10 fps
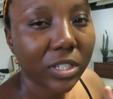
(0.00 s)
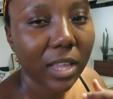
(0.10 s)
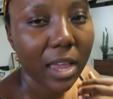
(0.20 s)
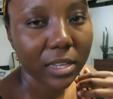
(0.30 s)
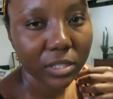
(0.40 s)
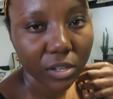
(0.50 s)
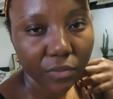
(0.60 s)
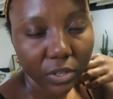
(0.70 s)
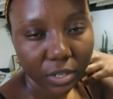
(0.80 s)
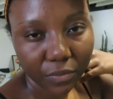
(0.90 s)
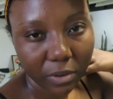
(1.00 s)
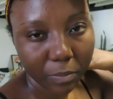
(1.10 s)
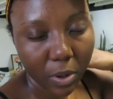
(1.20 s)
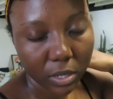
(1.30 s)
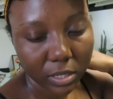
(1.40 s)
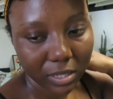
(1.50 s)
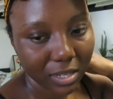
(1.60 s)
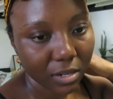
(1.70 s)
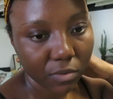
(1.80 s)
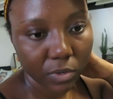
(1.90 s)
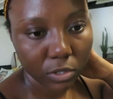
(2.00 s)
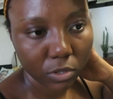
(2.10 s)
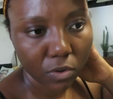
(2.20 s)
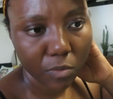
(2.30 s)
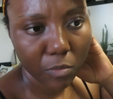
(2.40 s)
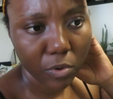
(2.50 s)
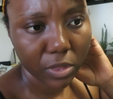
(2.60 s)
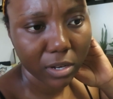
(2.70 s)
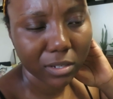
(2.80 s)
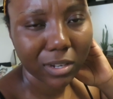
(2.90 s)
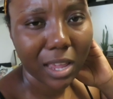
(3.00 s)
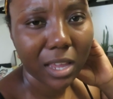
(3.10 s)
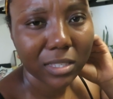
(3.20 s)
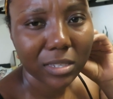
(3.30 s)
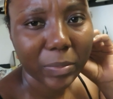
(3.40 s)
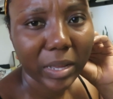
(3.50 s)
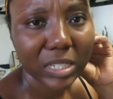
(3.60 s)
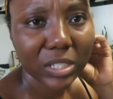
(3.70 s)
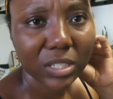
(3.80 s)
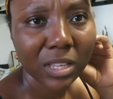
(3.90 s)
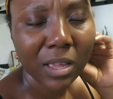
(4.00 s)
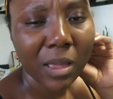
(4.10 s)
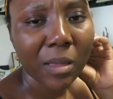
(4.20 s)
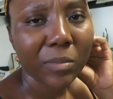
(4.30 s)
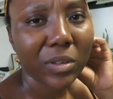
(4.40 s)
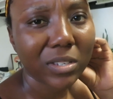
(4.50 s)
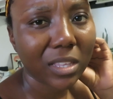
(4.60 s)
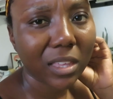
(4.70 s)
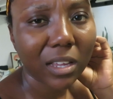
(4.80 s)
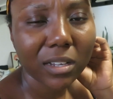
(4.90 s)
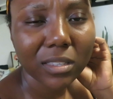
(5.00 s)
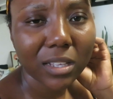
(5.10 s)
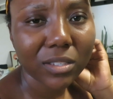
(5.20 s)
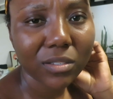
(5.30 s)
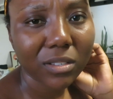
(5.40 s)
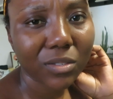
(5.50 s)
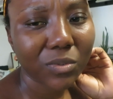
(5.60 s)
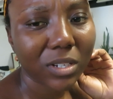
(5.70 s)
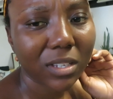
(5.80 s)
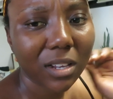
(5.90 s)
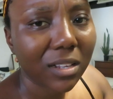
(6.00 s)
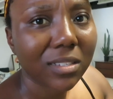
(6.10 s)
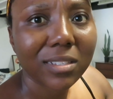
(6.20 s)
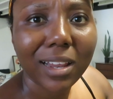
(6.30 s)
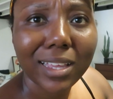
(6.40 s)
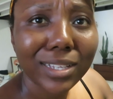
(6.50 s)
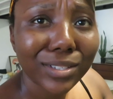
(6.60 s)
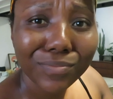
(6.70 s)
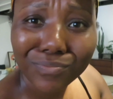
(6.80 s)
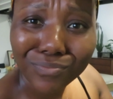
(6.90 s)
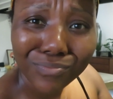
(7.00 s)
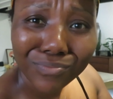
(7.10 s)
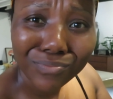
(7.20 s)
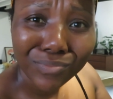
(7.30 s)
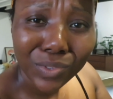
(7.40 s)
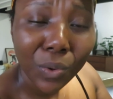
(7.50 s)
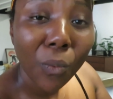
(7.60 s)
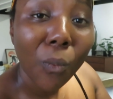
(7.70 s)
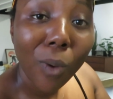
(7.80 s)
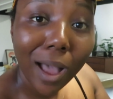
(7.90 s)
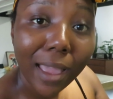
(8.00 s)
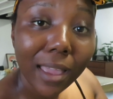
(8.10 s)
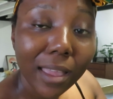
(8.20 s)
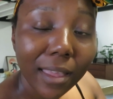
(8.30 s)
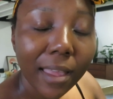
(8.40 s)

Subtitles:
size of the different boxes. I don't want to go more than 80 bucks because I think it's ridiculous. Like, why?